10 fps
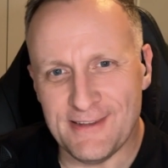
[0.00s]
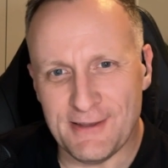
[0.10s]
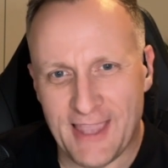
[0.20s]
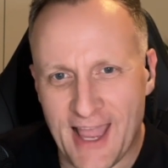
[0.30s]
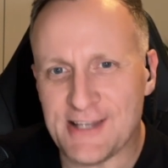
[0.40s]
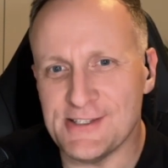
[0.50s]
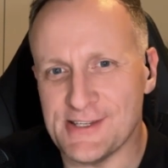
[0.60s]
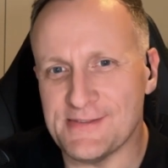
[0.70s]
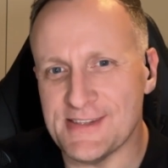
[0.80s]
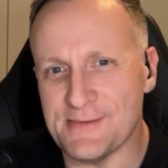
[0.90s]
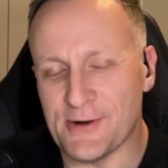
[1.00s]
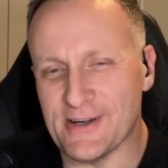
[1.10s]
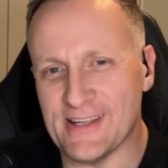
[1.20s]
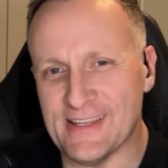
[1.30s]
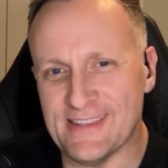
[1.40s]
catches up to the
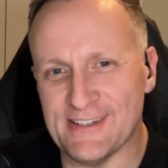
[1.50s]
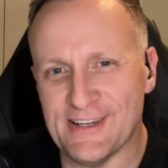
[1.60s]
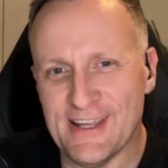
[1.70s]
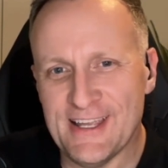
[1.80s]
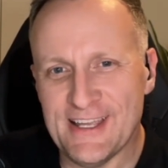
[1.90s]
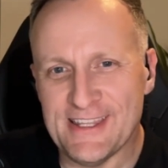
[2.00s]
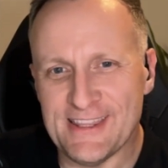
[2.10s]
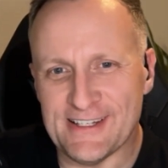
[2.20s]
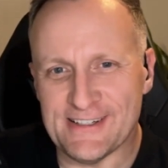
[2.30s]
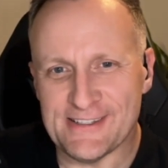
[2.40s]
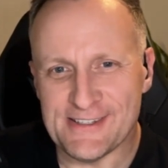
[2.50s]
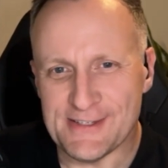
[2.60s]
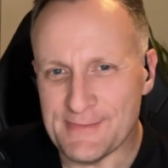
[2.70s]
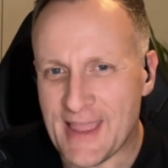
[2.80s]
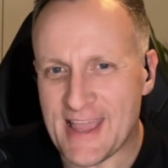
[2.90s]
party, and there's
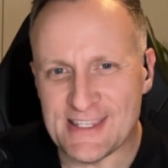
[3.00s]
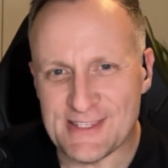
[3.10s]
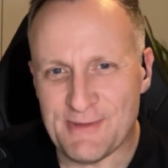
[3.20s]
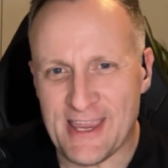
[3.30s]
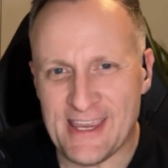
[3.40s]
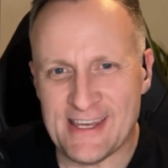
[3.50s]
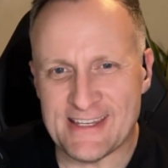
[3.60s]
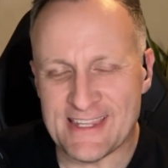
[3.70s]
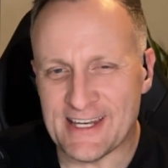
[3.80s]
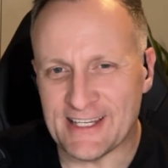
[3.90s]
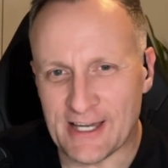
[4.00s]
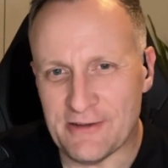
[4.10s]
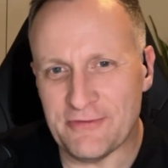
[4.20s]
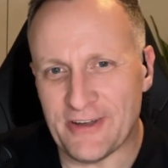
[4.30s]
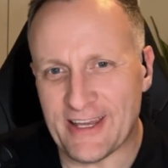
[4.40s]
demands made, and then a
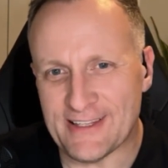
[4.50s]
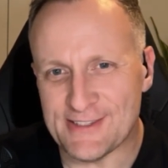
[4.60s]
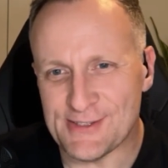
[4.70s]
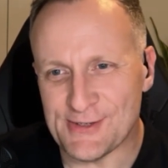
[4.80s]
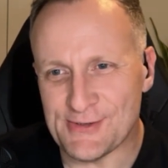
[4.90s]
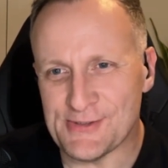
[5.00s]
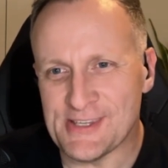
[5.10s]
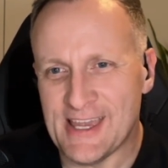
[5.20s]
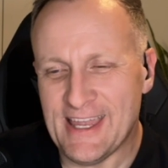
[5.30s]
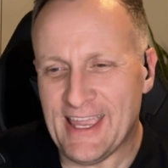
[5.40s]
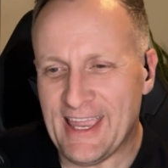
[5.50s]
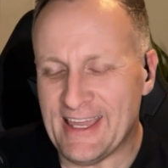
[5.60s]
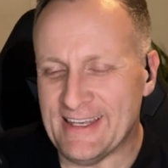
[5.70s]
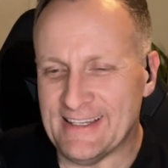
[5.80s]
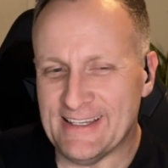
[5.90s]
gunfight ensues.
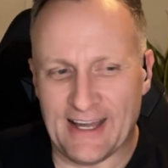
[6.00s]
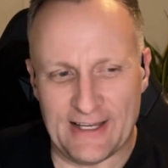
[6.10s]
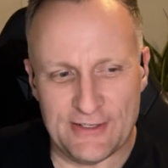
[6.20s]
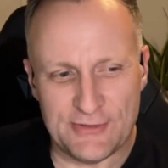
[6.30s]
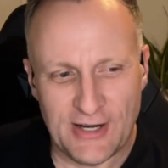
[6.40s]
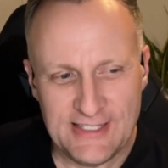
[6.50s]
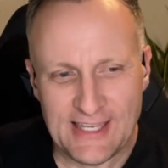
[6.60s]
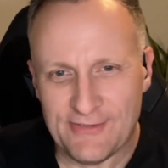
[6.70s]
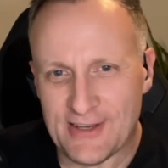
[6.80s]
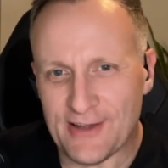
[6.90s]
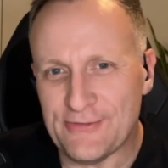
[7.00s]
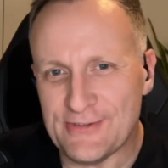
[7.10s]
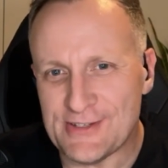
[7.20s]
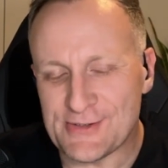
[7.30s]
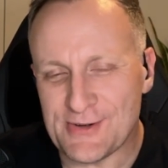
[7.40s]
And I tried to give enough
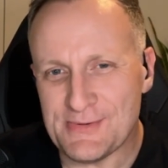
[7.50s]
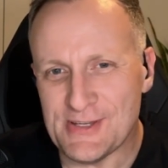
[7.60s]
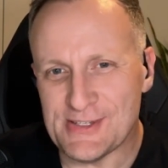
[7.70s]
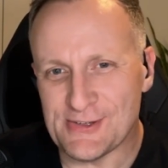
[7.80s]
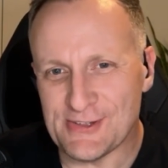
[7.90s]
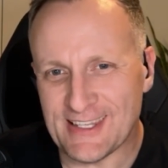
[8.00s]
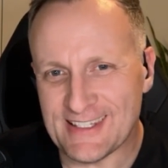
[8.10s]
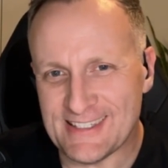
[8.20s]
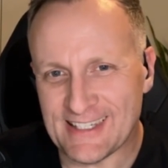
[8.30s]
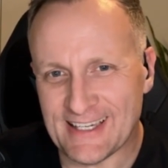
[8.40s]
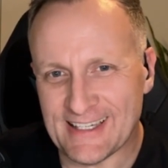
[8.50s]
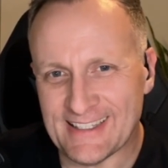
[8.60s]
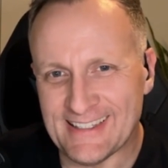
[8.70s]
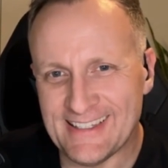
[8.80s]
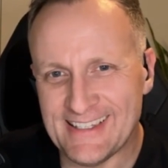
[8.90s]
description so that
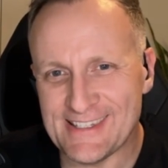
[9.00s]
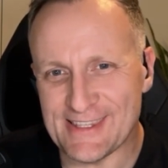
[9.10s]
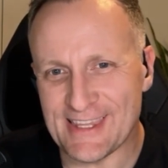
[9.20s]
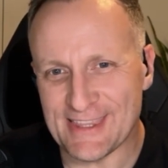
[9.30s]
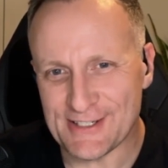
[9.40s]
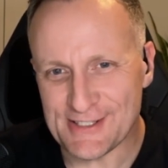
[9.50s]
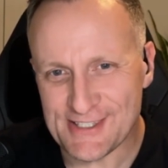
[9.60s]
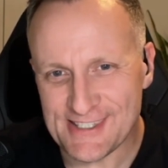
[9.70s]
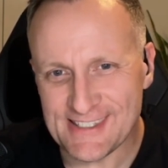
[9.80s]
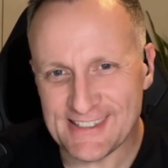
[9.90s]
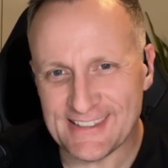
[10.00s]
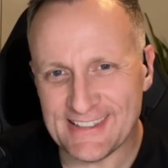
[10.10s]
there's,